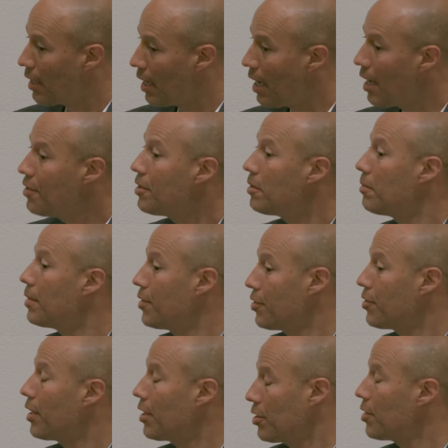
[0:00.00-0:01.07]
Condom
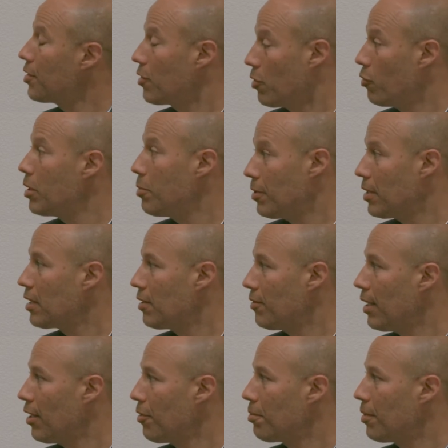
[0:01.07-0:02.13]
Instructions, or Reproductive
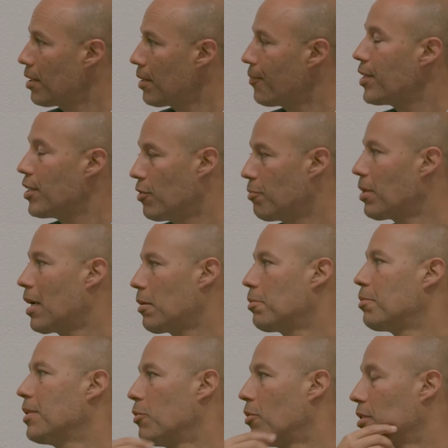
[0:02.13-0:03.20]
Health Book, that you
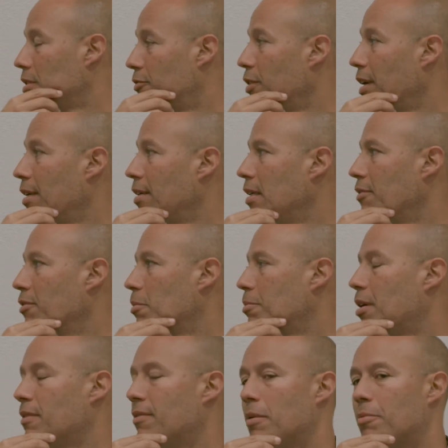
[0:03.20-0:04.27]
probably will have read if you're
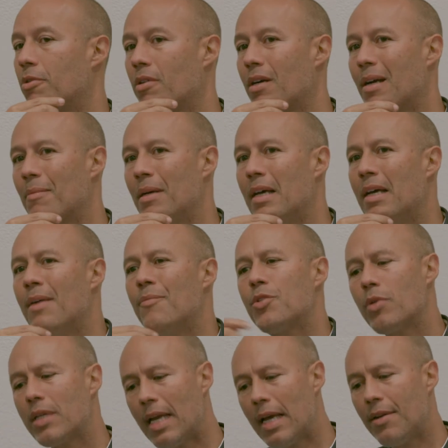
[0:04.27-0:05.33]
part of our program.
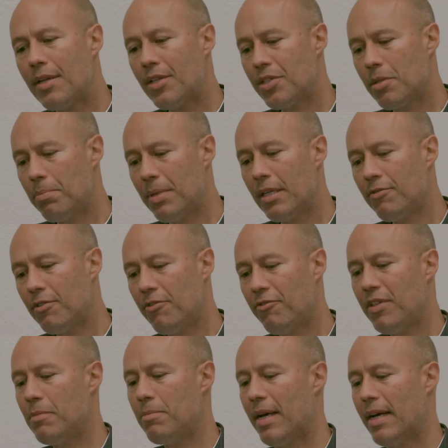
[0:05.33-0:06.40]
So again, it's a bit of a
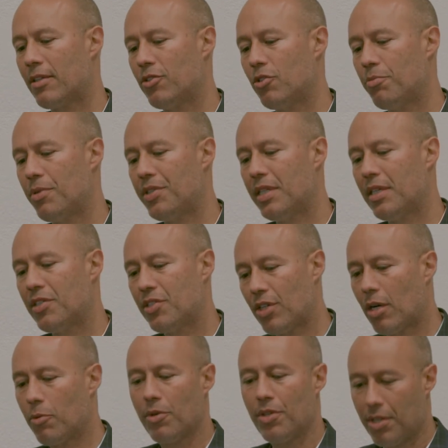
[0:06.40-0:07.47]
feedback loop. It's a
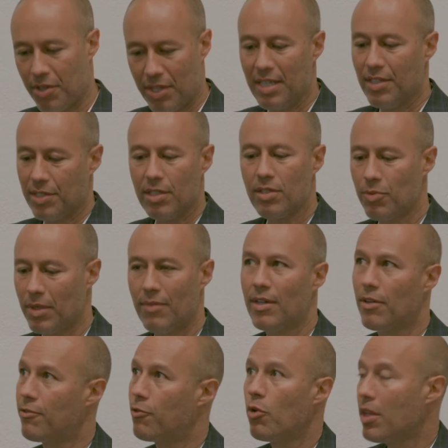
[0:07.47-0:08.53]
start with a thesis. We have
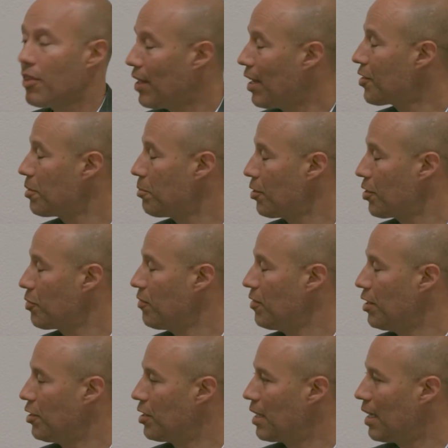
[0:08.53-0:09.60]
now 40,000 books we've
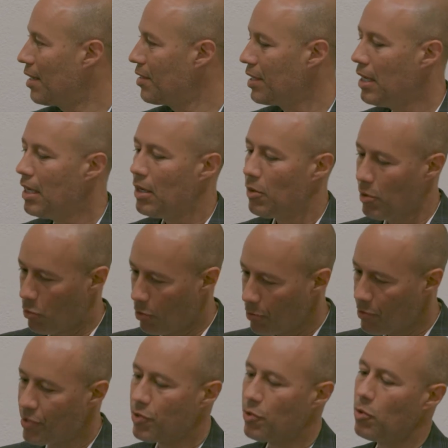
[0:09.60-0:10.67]
digitized. We work
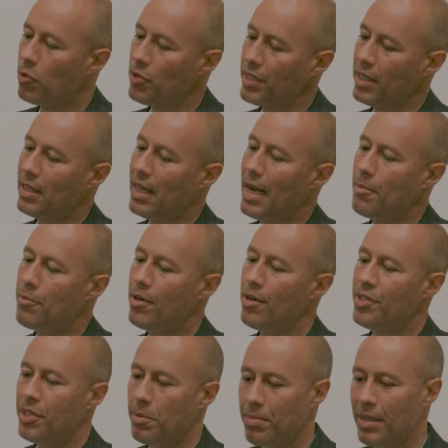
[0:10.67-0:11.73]
with schools and
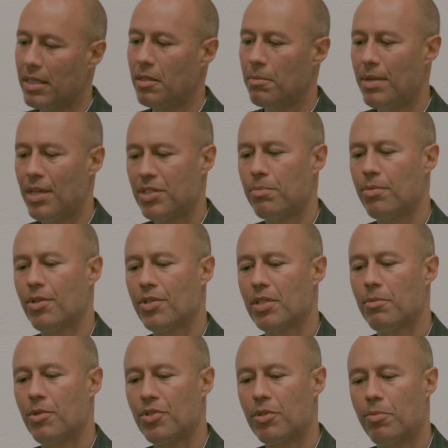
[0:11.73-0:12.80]
libraries to pick the best books,
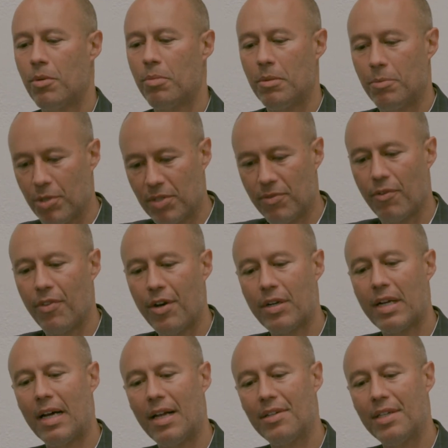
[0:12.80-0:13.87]
the most appropriate books for their
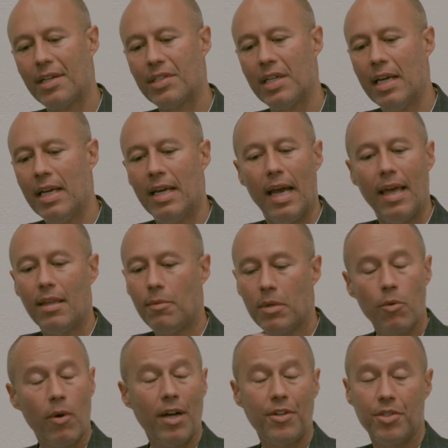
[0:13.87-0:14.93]
context. And then we
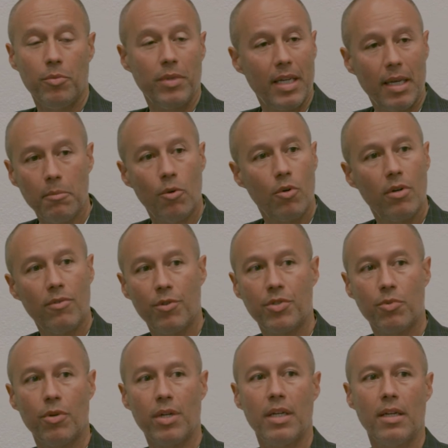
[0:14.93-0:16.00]
watch and we get more of
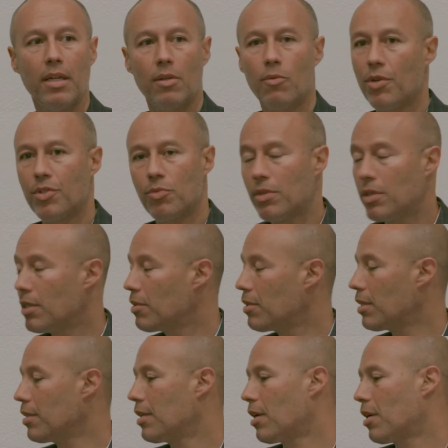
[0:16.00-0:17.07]
what's working and the ones
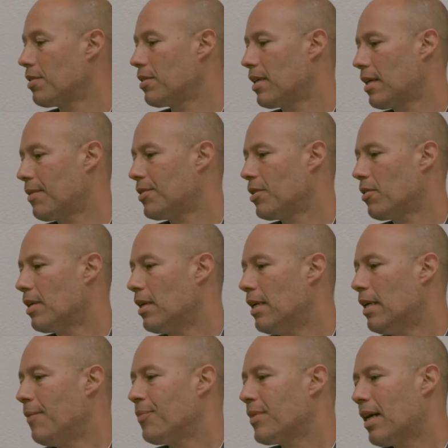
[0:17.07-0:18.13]
that
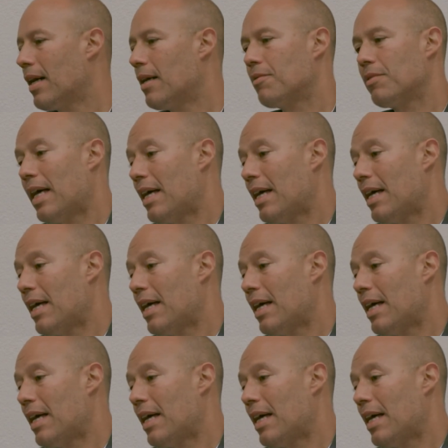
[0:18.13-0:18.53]
aren't.